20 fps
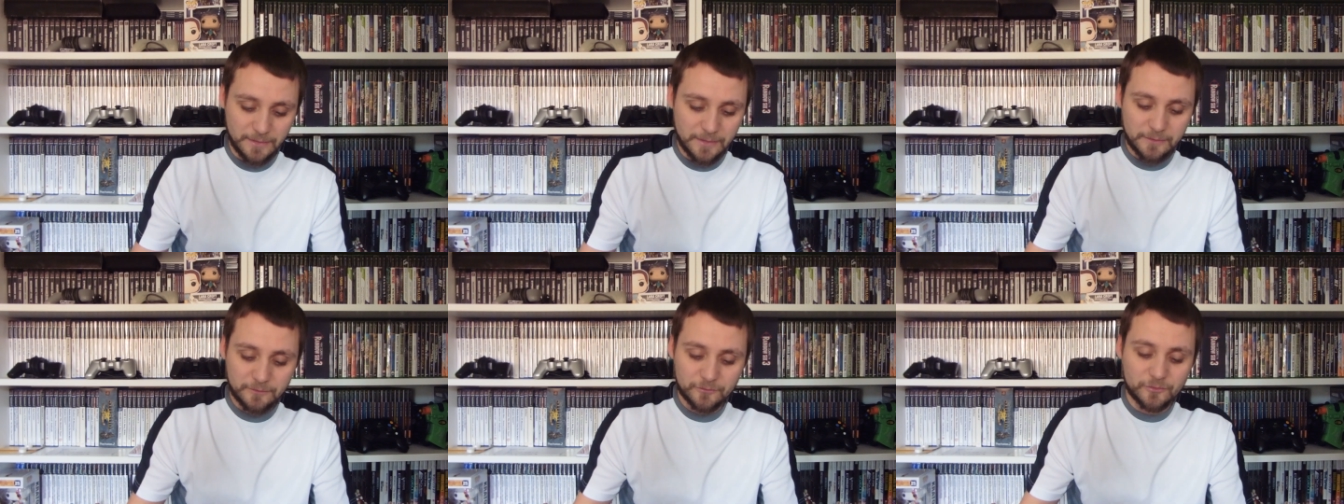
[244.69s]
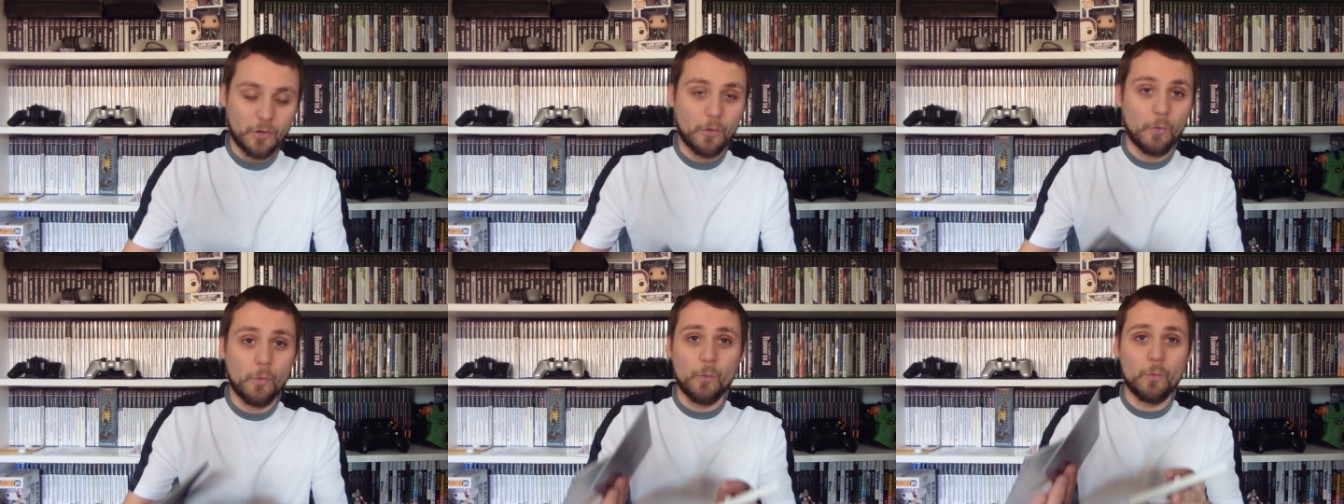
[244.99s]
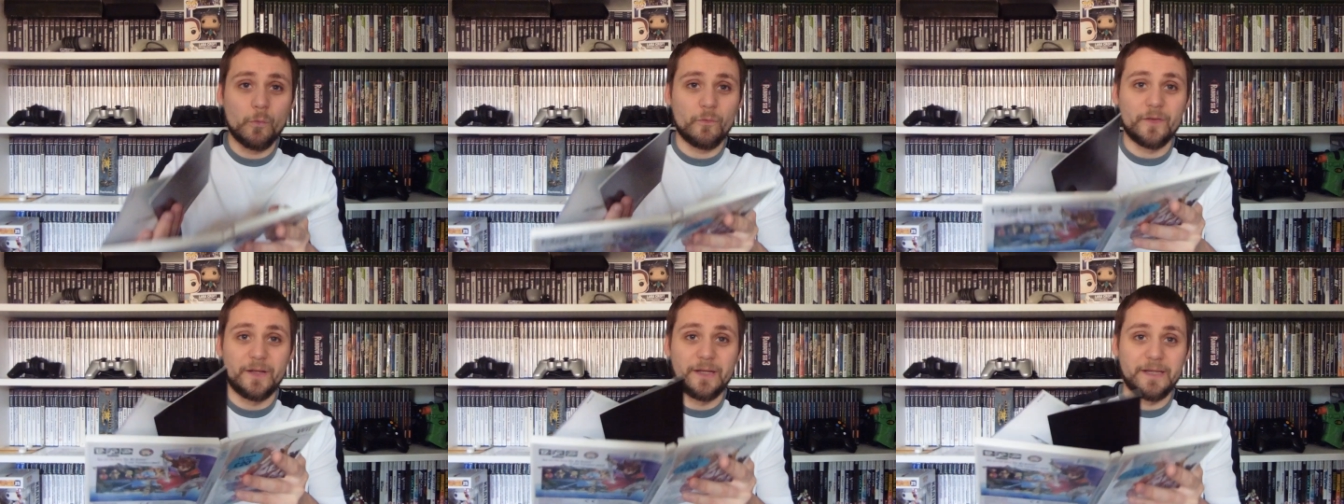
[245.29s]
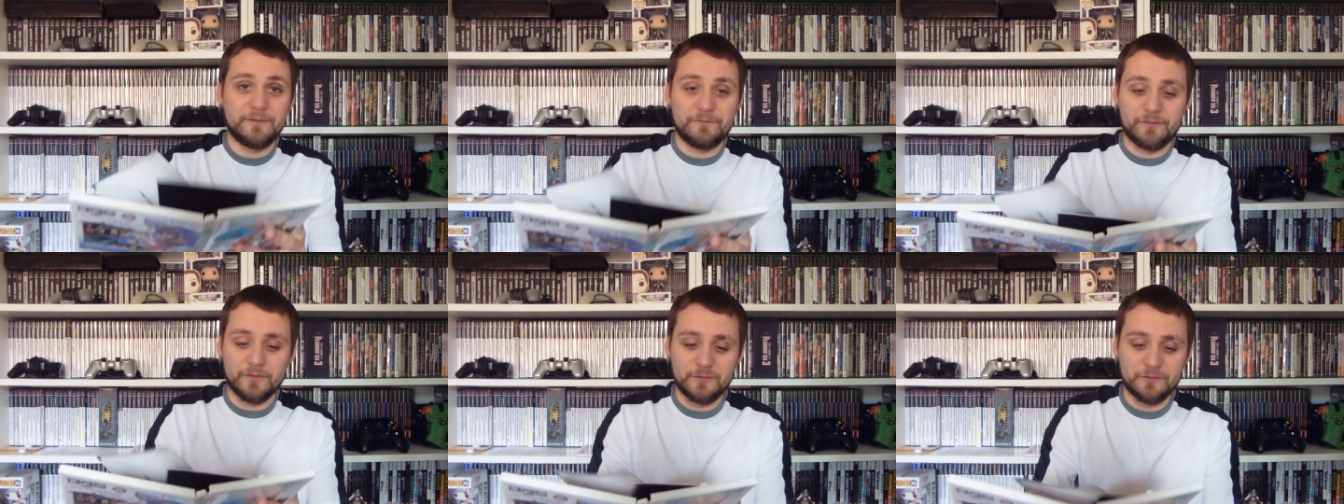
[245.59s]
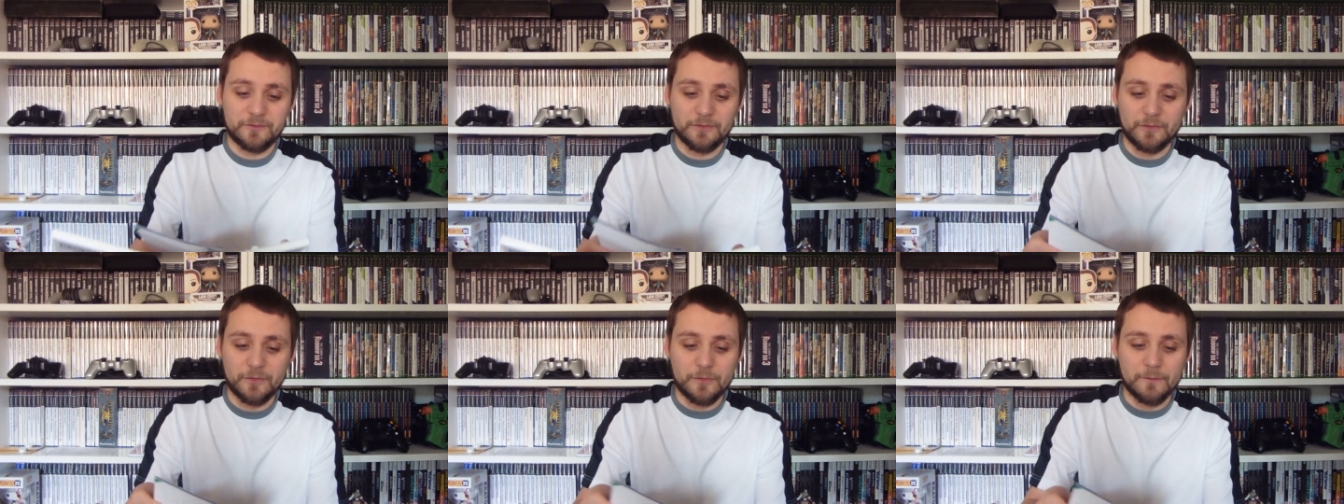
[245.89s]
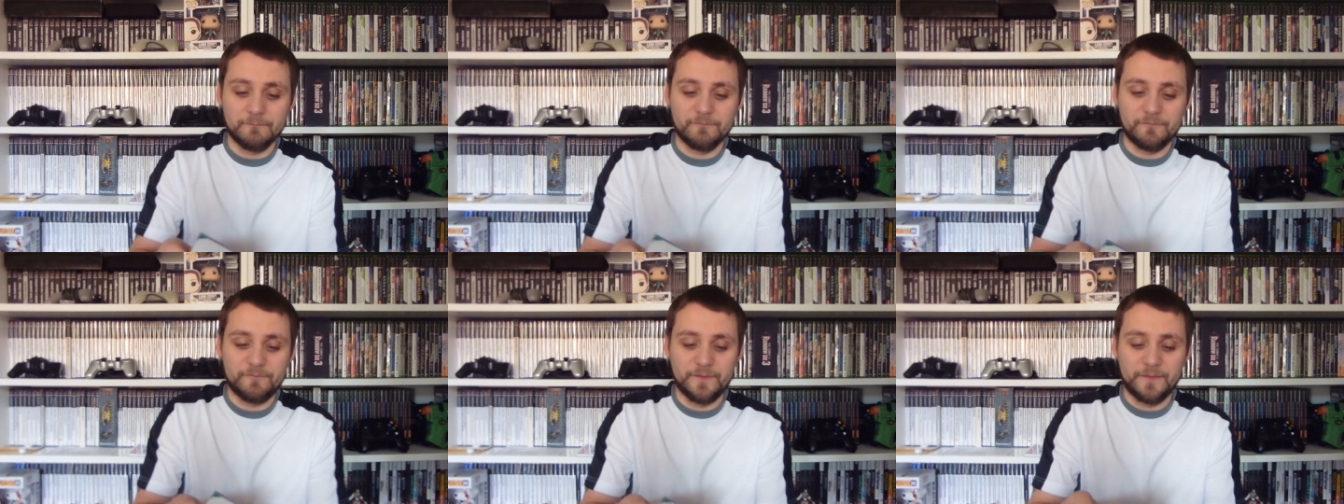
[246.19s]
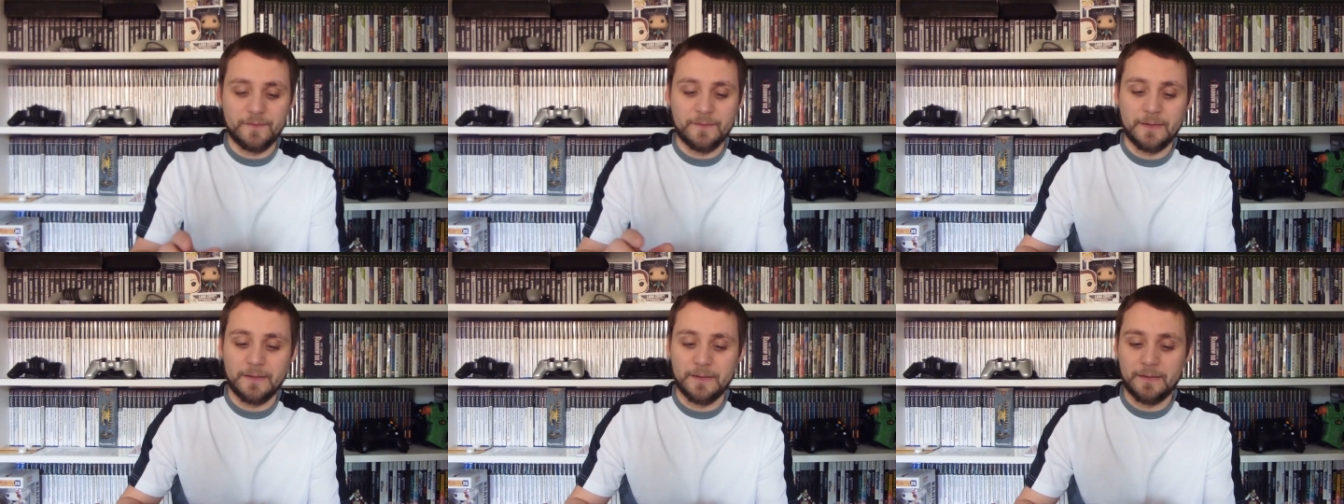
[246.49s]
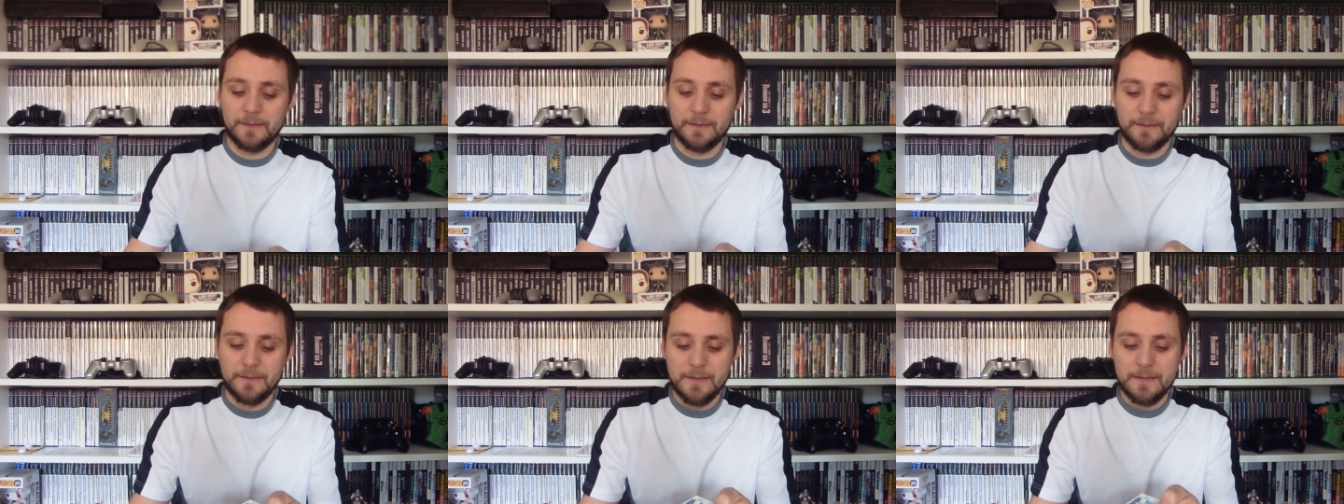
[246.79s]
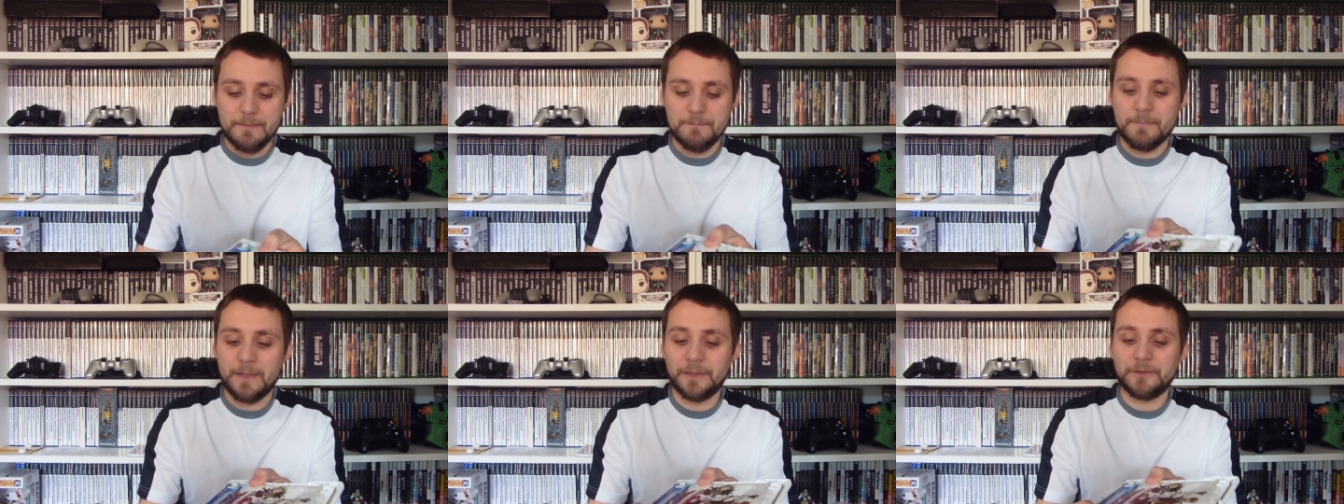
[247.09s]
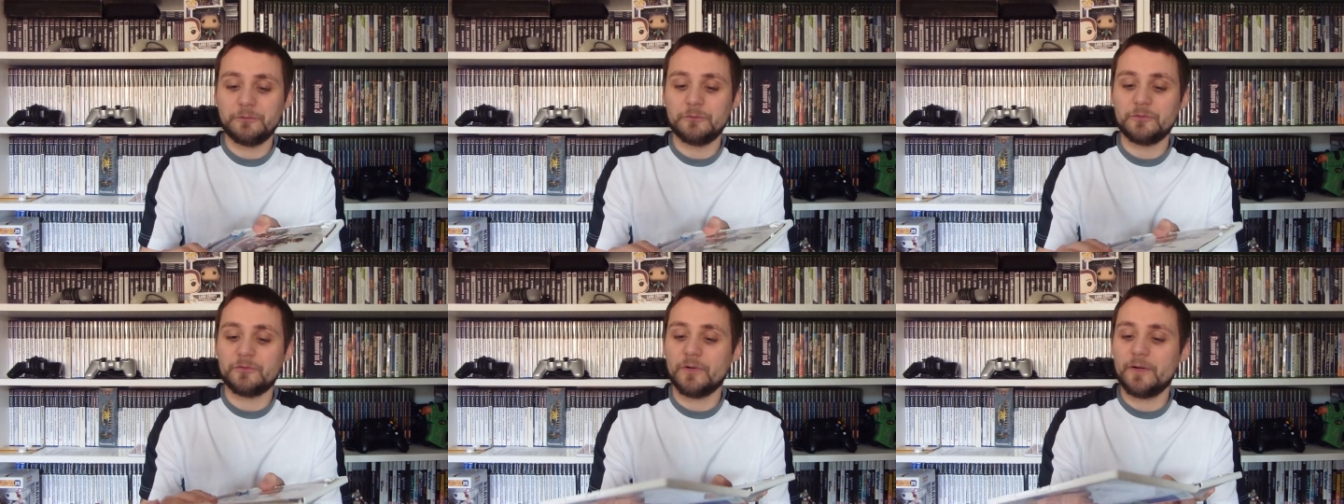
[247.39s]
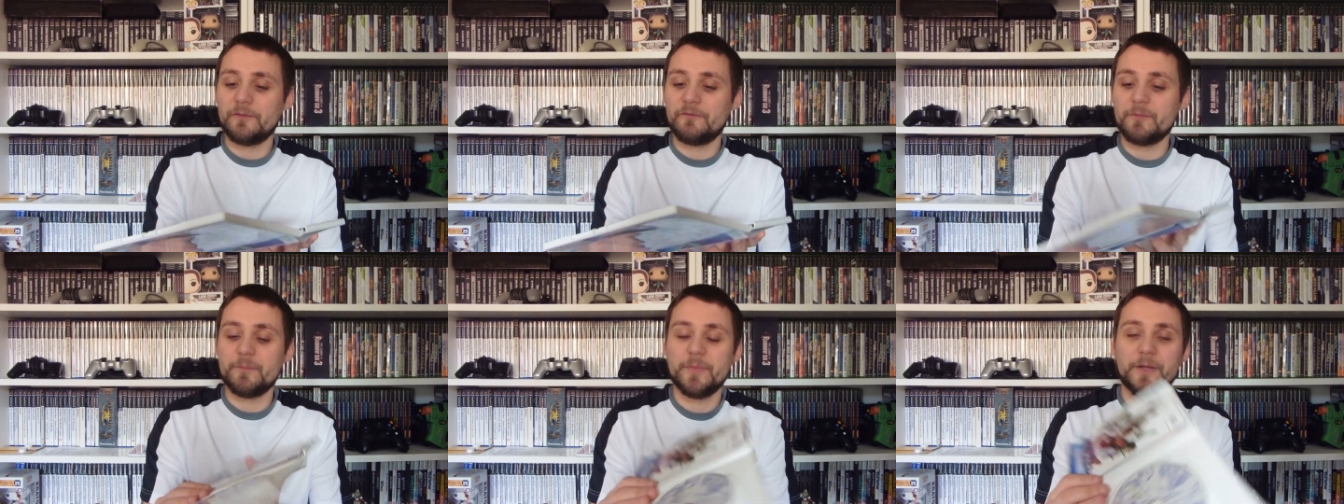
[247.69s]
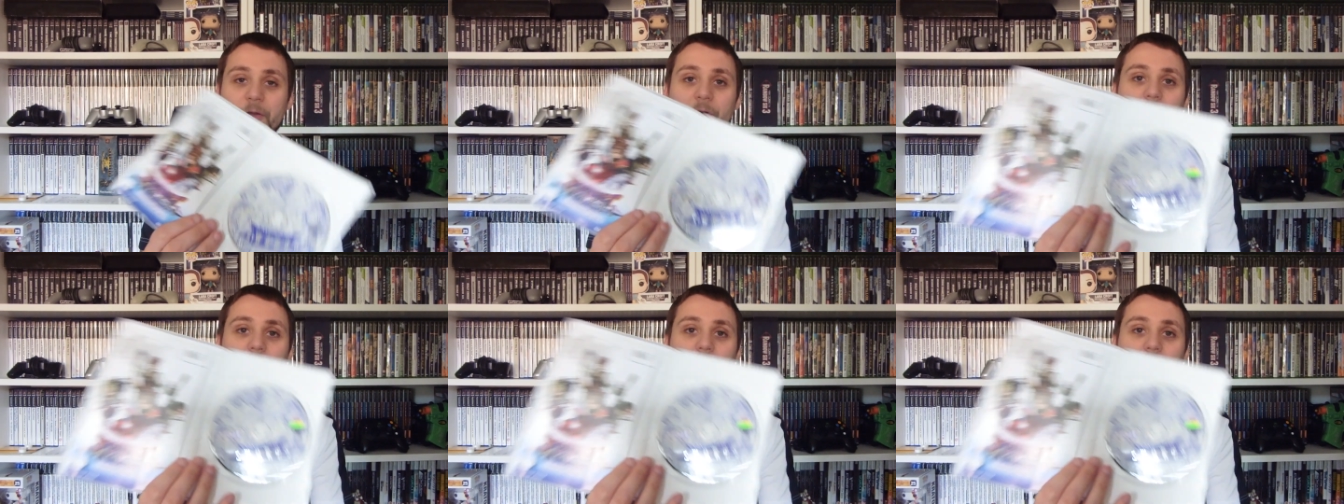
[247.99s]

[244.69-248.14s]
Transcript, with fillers: It's got all the leaflets and gumph in there. Manual's not even been